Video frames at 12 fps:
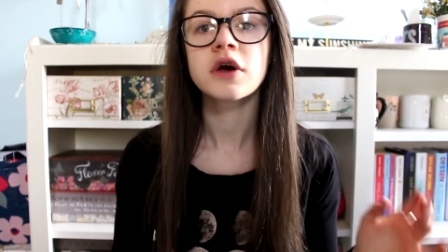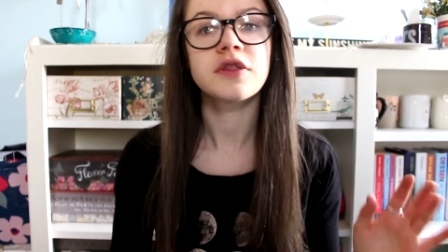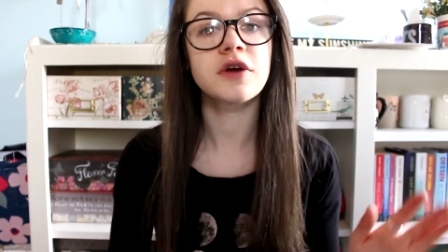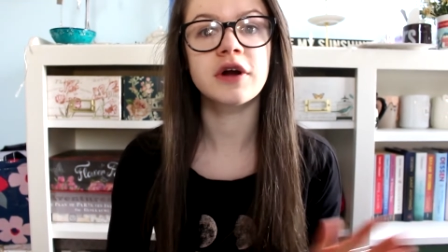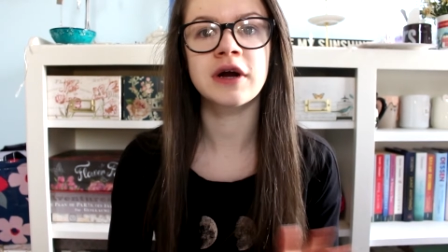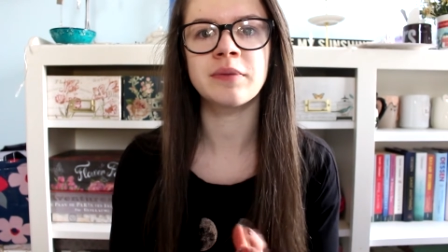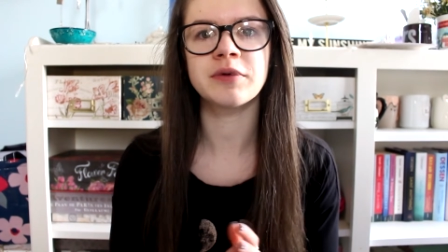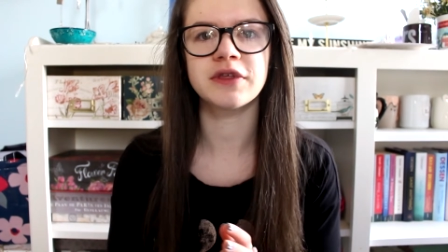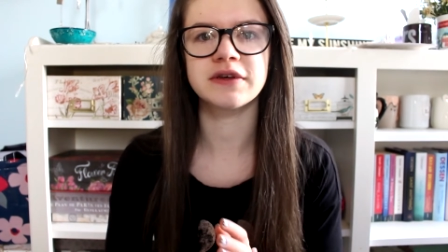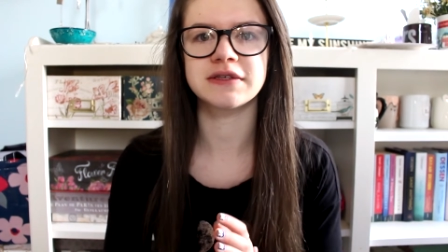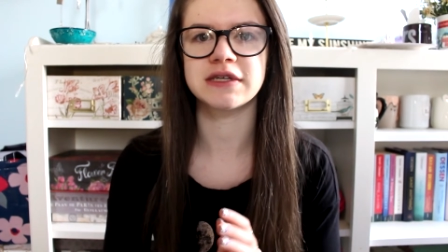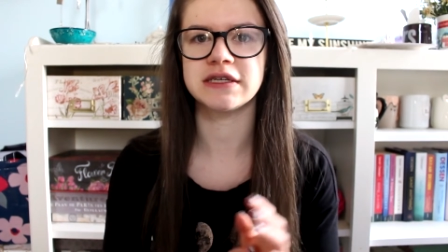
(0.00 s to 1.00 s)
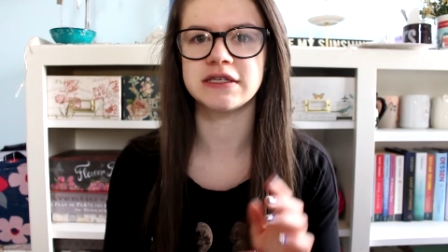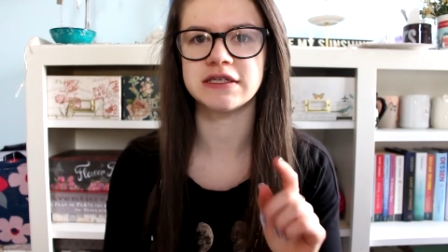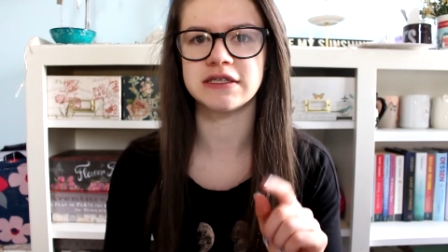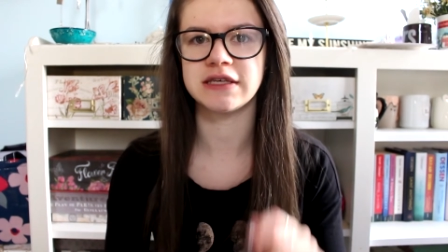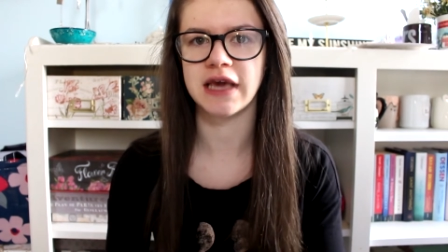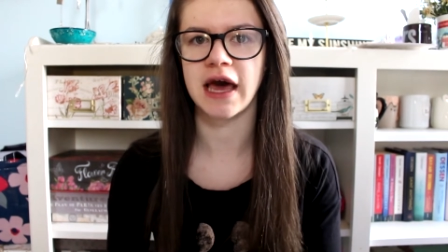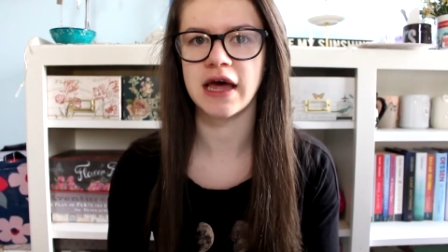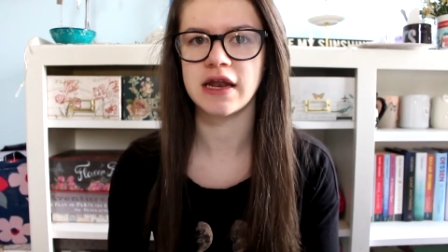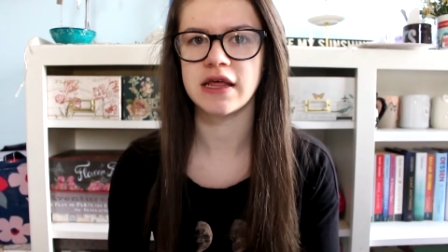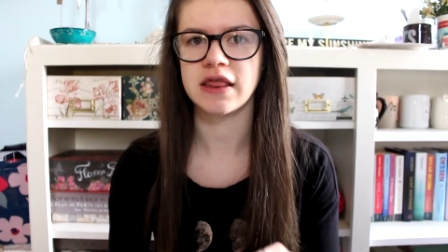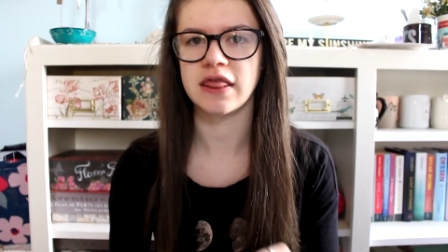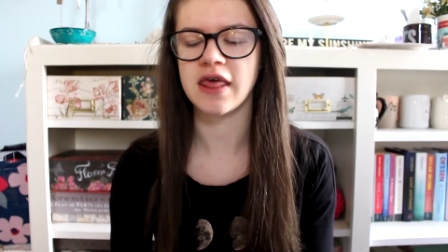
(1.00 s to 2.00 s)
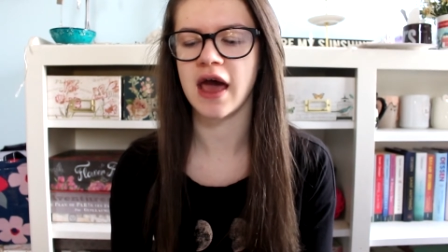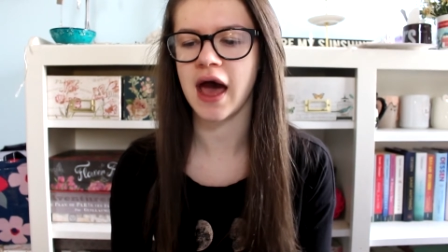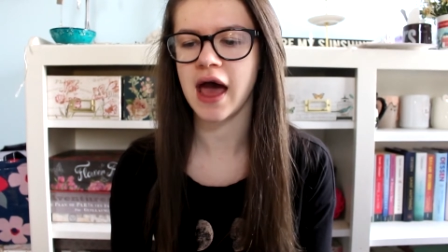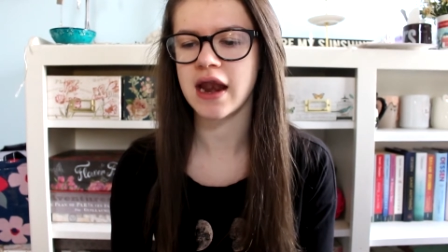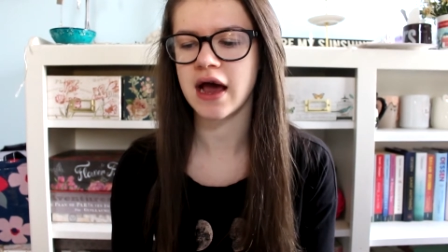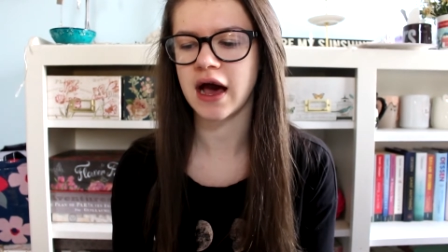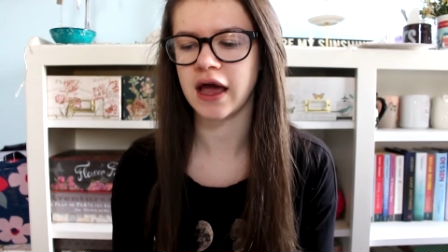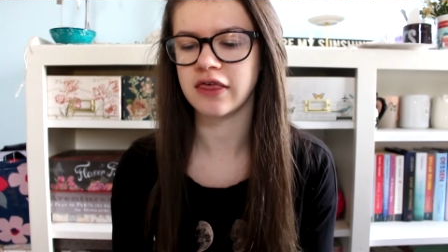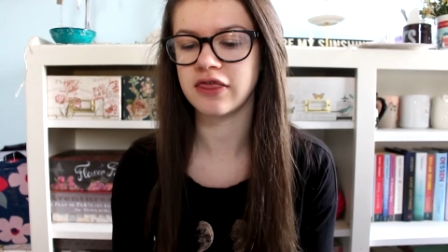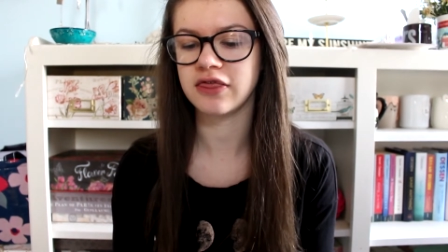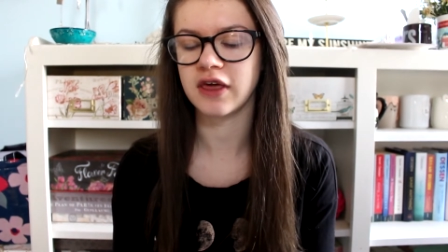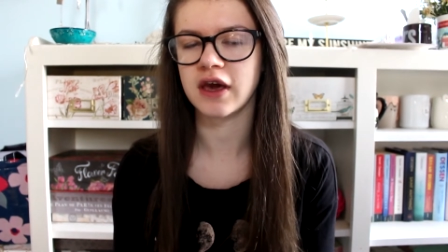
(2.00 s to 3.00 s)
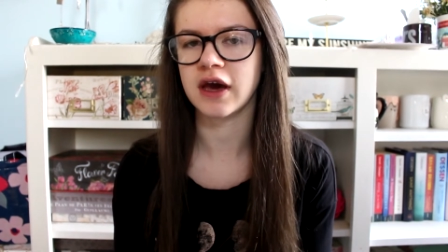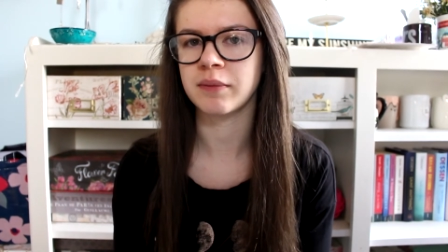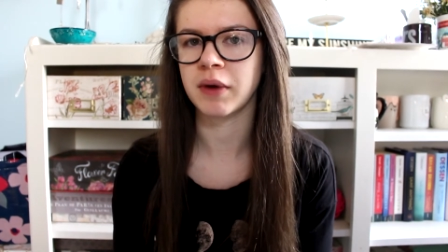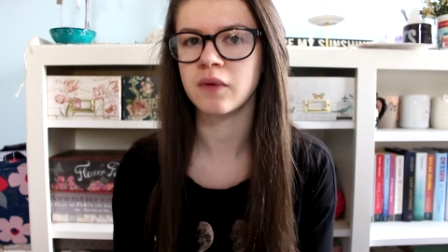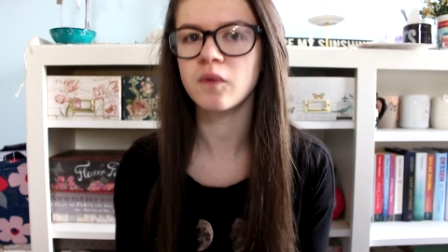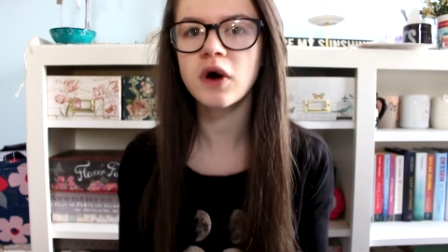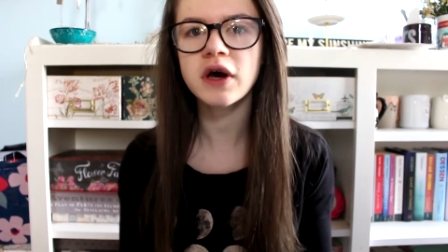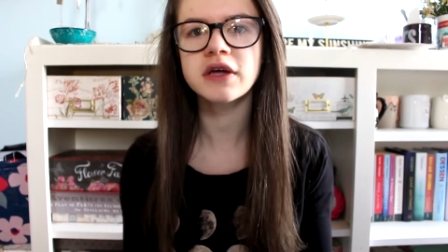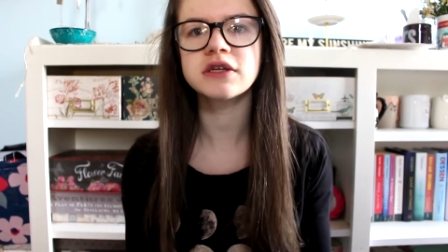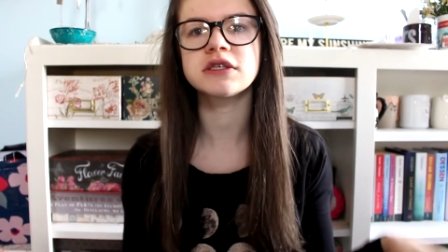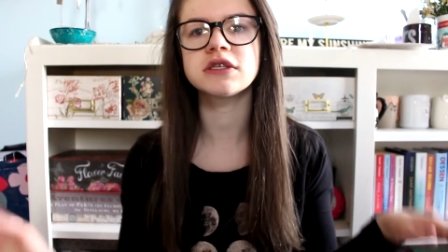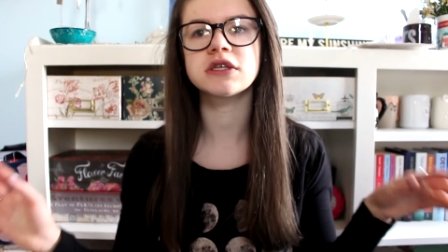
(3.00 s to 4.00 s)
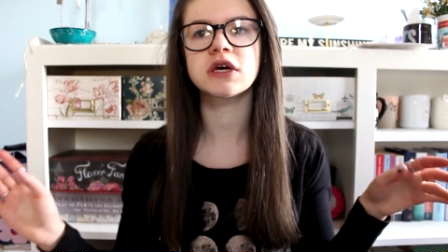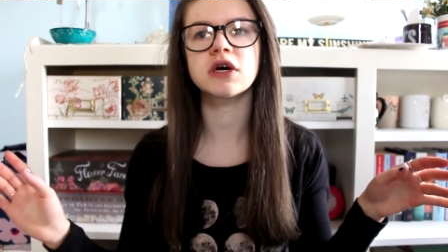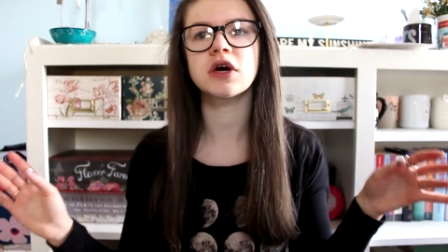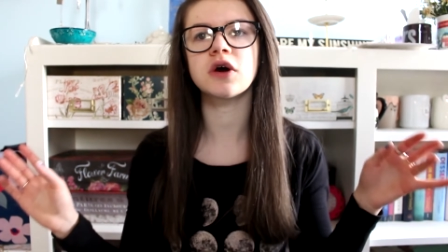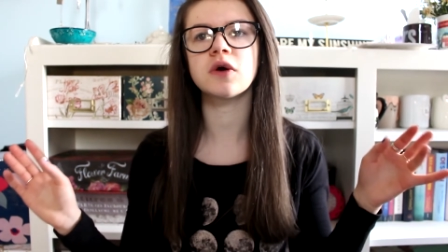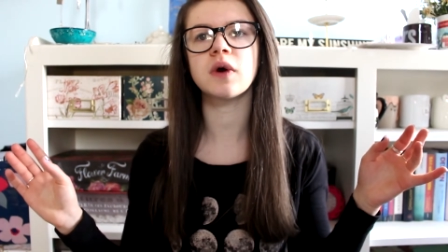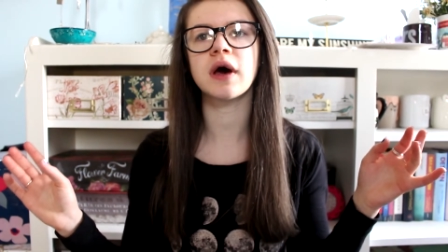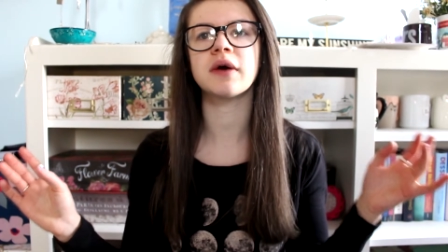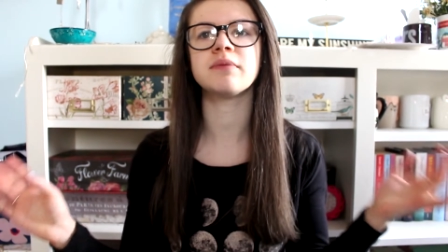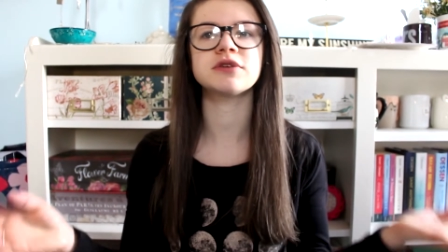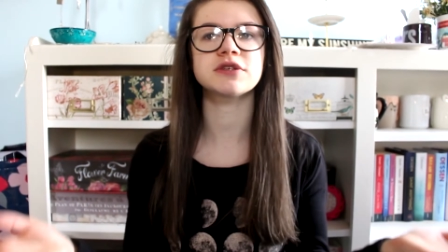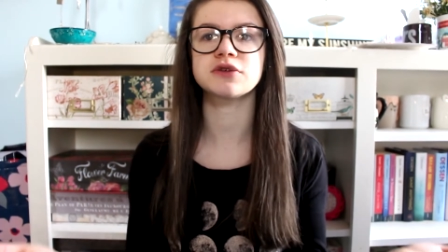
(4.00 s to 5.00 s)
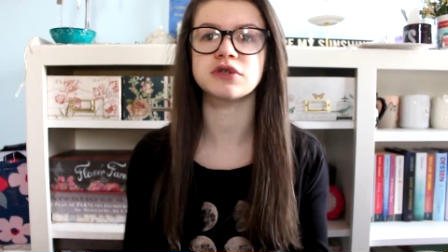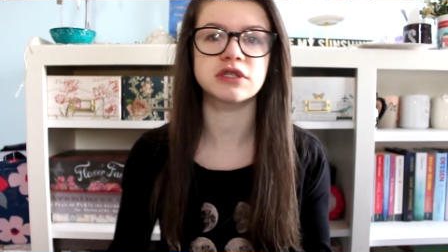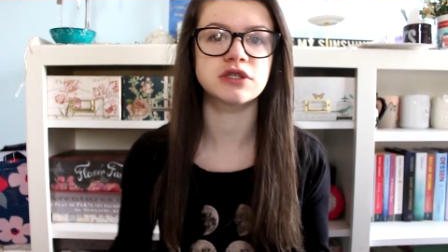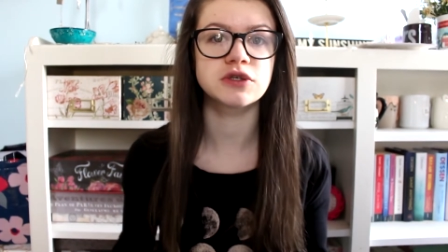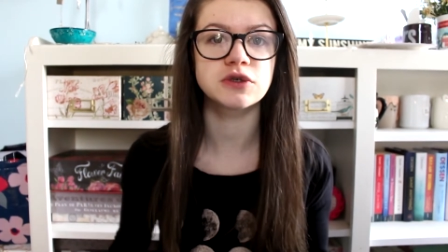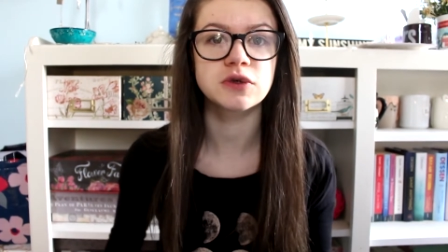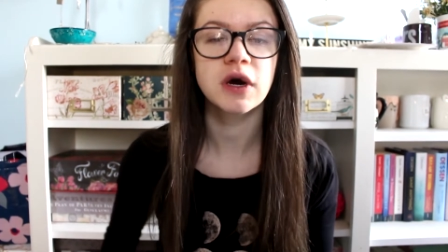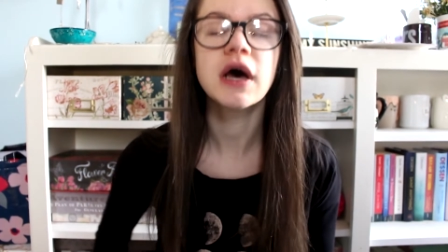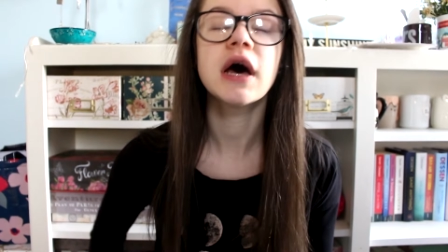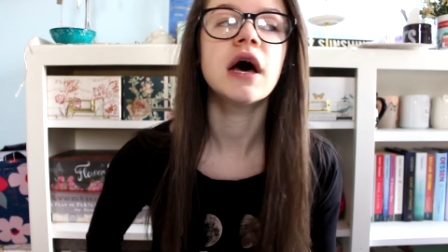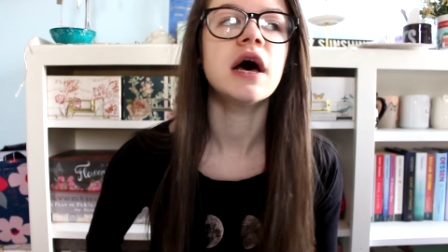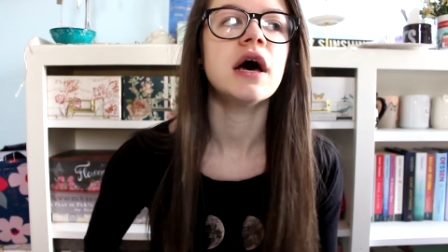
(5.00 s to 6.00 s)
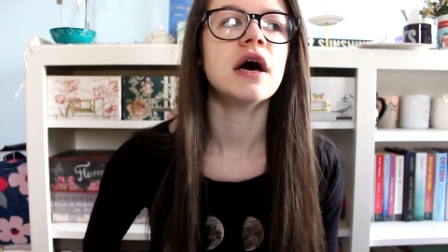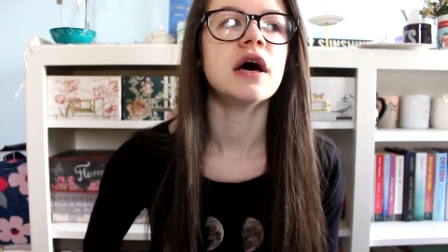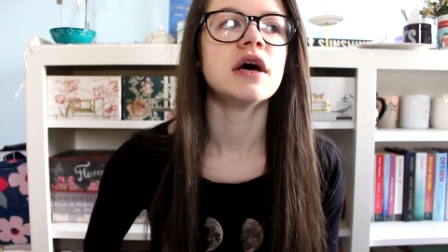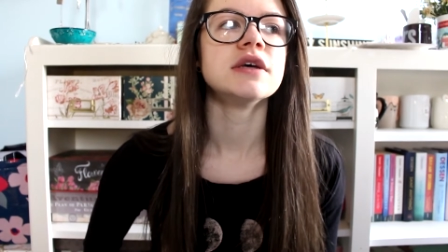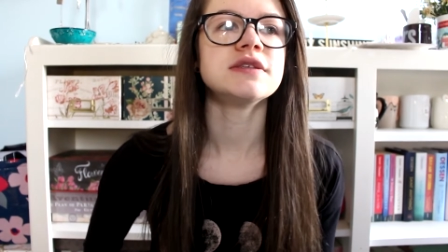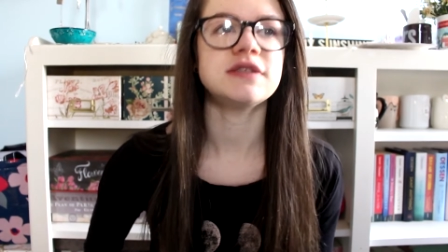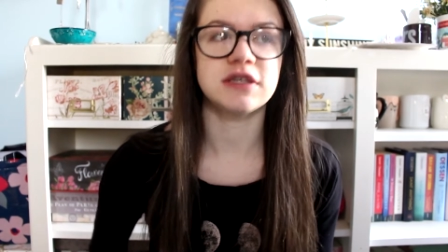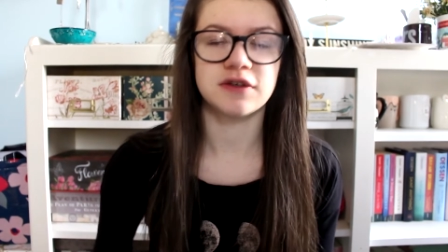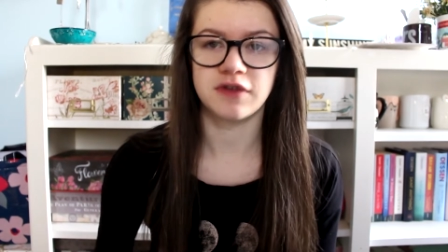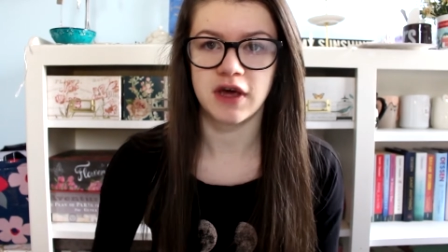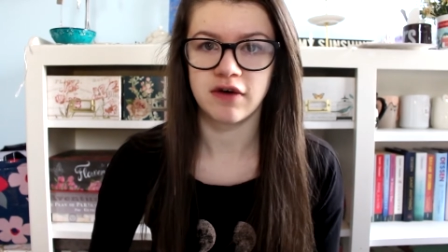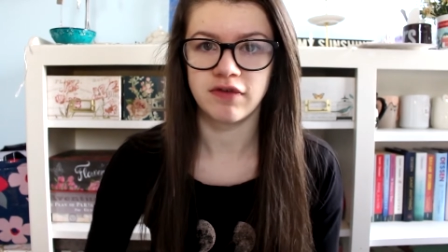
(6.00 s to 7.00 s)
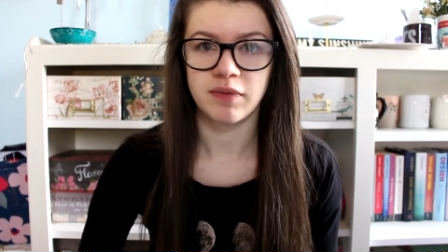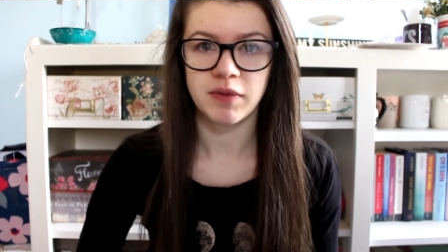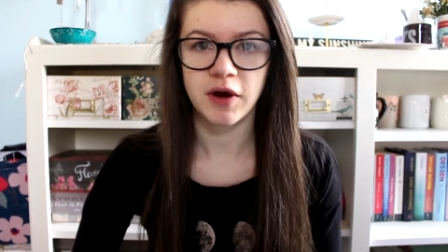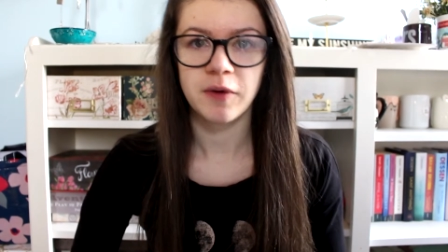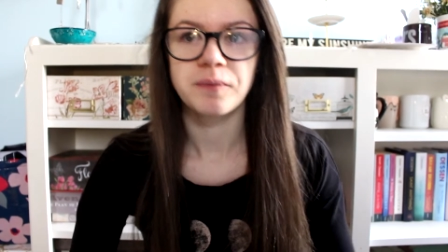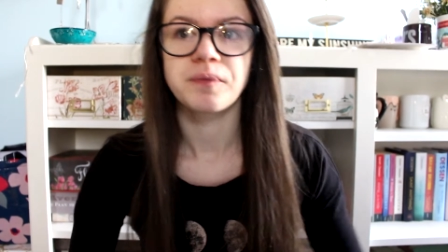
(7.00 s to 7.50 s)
there are a couple things that I didn't get that I think I might want, so I'm just going to see if they have them there.